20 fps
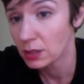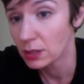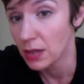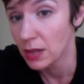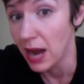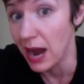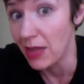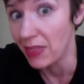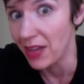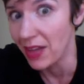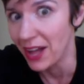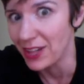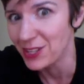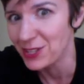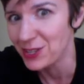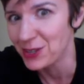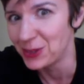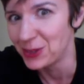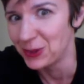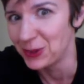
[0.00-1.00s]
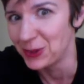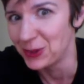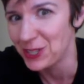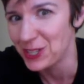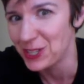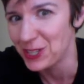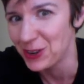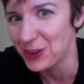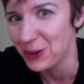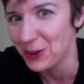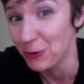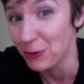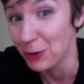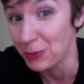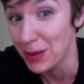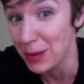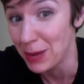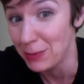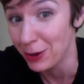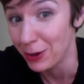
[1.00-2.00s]
And that's cool too.
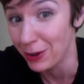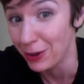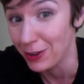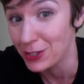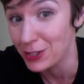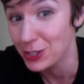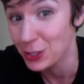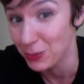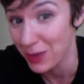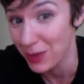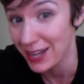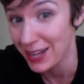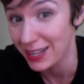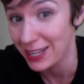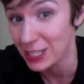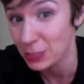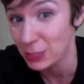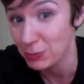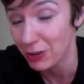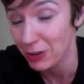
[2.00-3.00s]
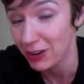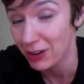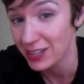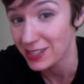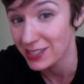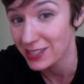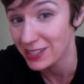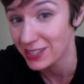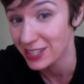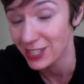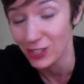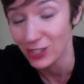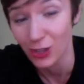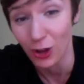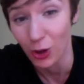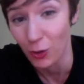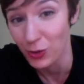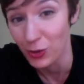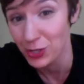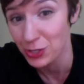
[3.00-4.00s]
Remember, somatic experience is
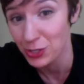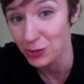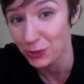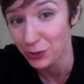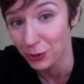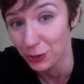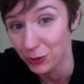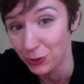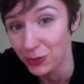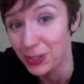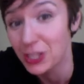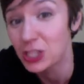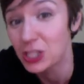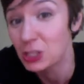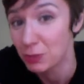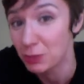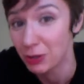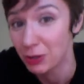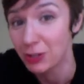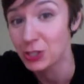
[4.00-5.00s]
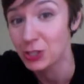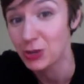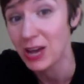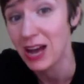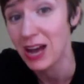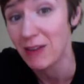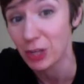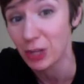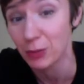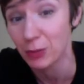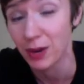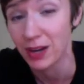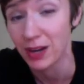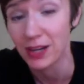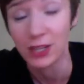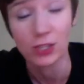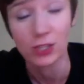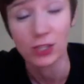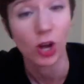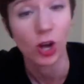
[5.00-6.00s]
always true. The experience you have in your body
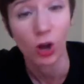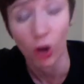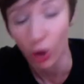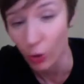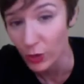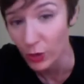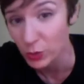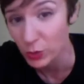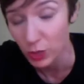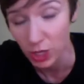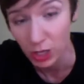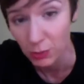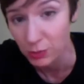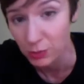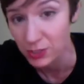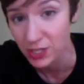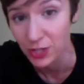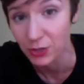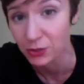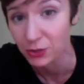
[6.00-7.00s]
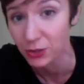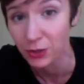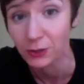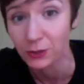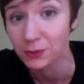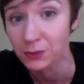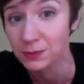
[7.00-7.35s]
is always 100% true.